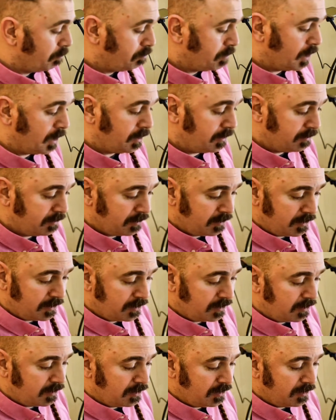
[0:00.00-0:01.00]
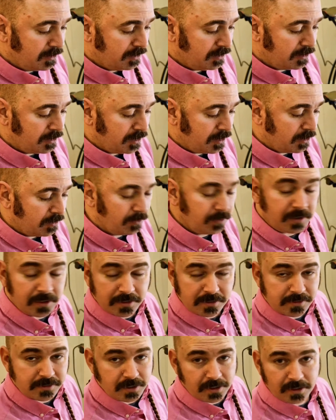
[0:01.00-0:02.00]
but you know,
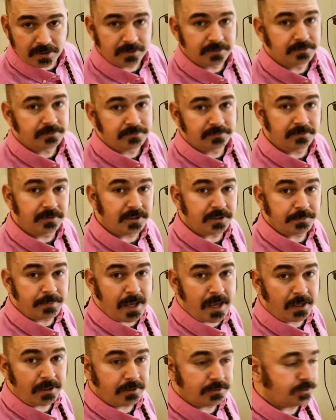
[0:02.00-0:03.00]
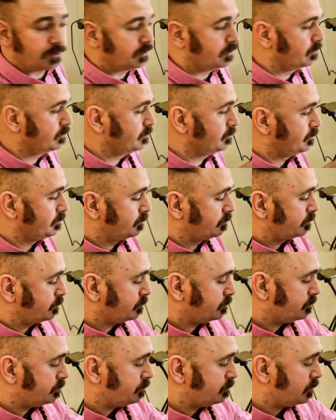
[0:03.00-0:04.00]
it's packaged.
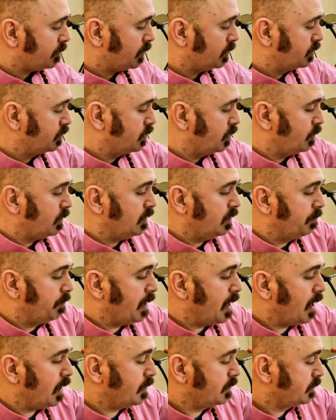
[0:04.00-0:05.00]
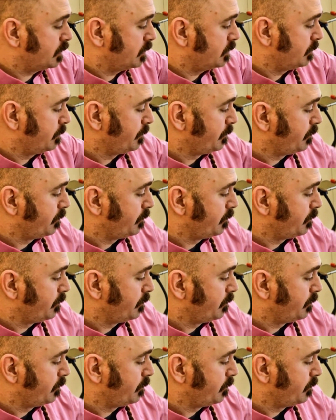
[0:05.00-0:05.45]
So in the box,